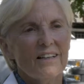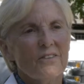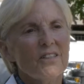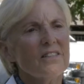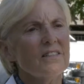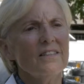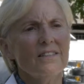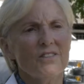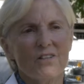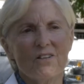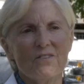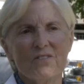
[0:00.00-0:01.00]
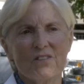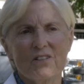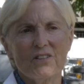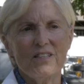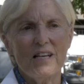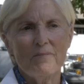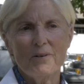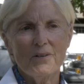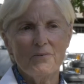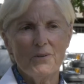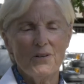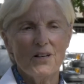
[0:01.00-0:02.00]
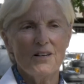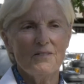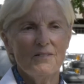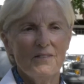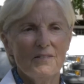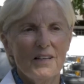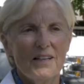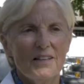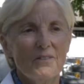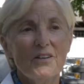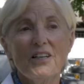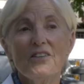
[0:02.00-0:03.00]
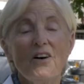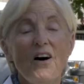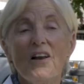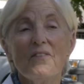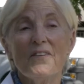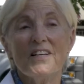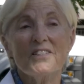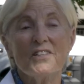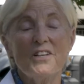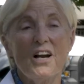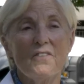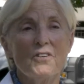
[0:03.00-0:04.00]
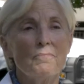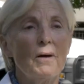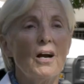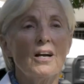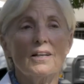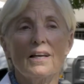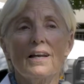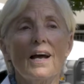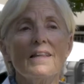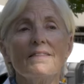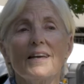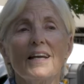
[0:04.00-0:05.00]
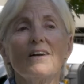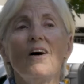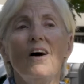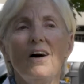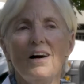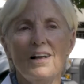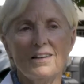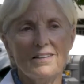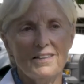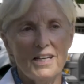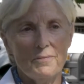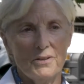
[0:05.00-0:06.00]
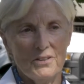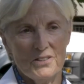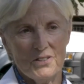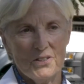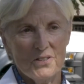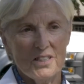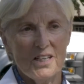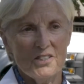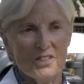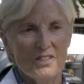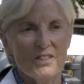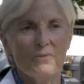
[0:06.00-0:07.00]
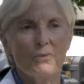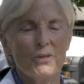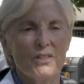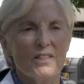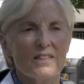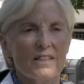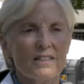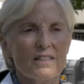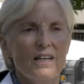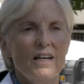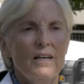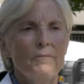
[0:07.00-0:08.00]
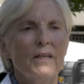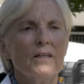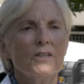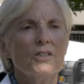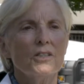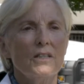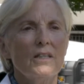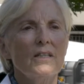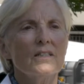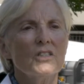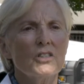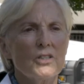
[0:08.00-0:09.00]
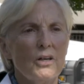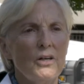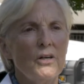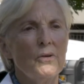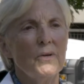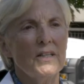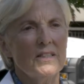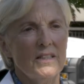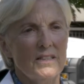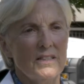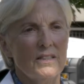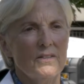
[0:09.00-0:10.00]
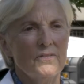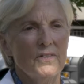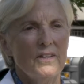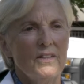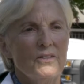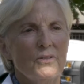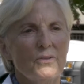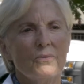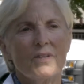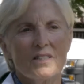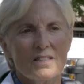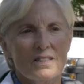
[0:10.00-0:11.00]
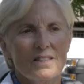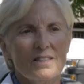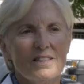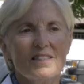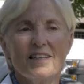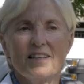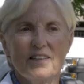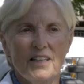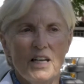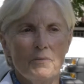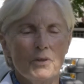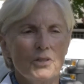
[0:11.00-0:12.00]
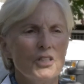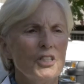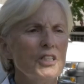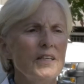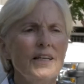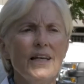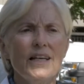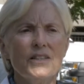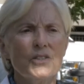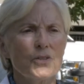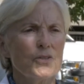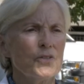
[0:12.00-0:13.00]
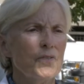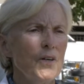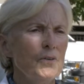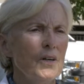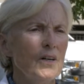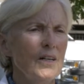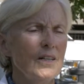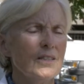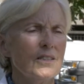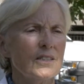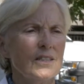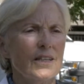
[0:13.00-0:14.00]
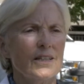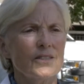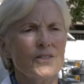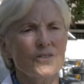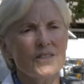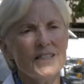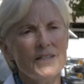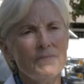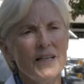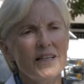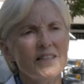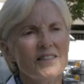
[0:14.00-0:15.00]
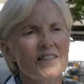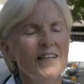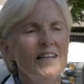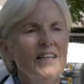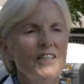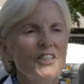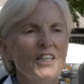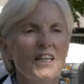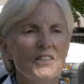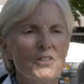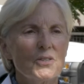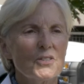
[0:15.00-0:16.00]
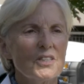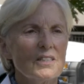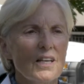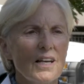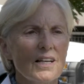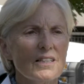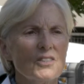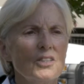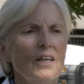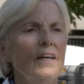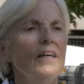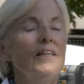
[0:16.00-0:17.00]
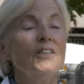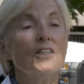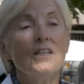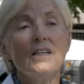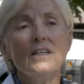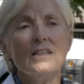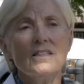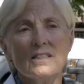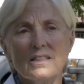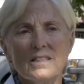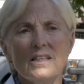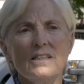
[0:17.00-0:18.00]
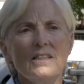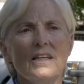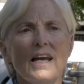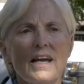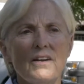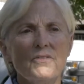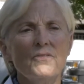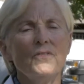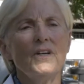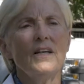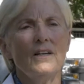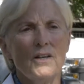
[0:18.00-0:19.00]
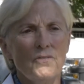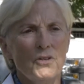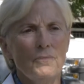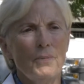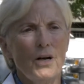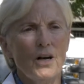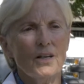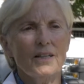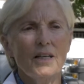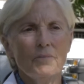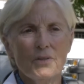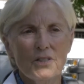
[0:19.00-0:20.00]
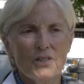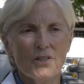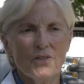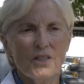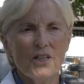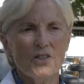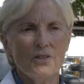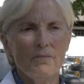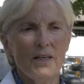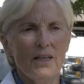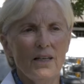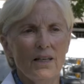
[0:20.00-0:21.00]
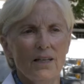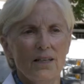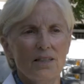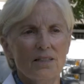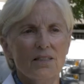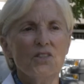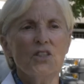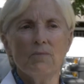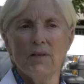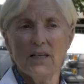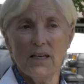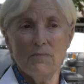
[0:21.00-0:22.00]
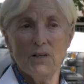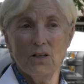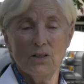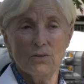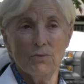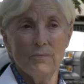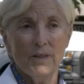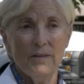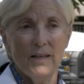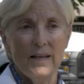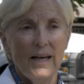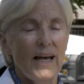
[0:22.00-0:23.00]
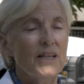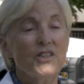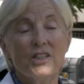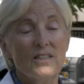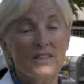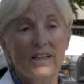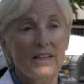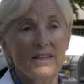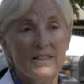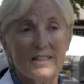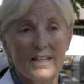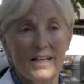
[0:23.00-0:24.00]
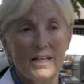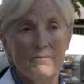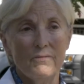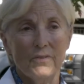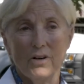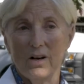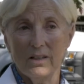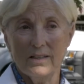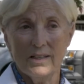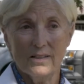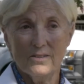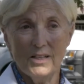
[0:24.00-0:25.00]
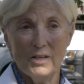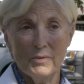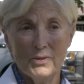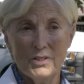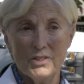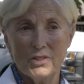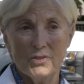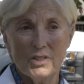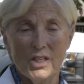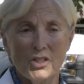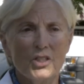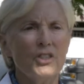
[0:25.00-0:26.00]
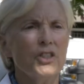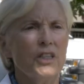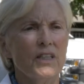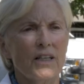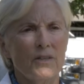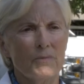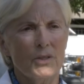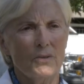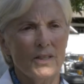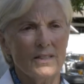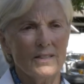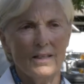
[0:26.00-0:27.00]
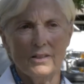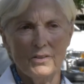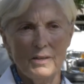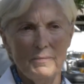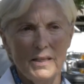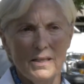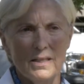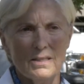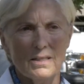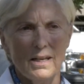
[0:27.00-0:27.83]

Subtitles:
Kristin deserves the Good Neighbor Award, according to all of us in Harvard Park, and I thank all of the neighborhood associations in Ward 6 because she is so attentive to the residents in the neighborhood. She answers phone calls, she answers emails, she answers texts. She has attended every Harvard Park Neighborhood Association meeting since she became the Alderwoman, and she's done the same for all of the other neighborhood associations. She comes to auxiliary meetings.